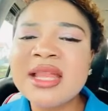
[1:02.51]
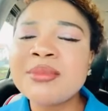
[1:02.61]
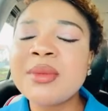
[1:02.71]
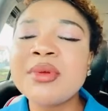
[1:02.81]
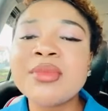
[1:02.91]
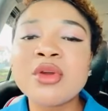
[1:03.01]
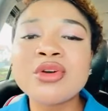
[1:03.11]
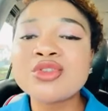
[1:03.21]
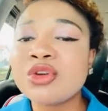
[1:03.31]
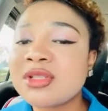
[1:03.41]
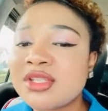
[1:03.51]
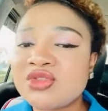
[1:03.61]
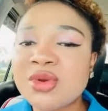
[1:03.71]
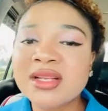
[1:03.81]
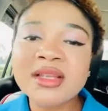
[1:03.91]
And maybe because you are
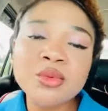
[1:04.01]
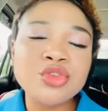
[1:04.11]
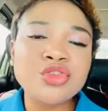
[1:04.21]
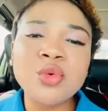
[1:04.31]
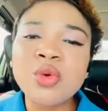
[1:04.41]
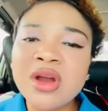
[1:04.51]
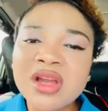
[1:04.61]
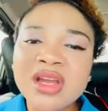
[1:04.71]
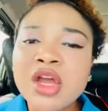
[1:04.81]
distracted with your work,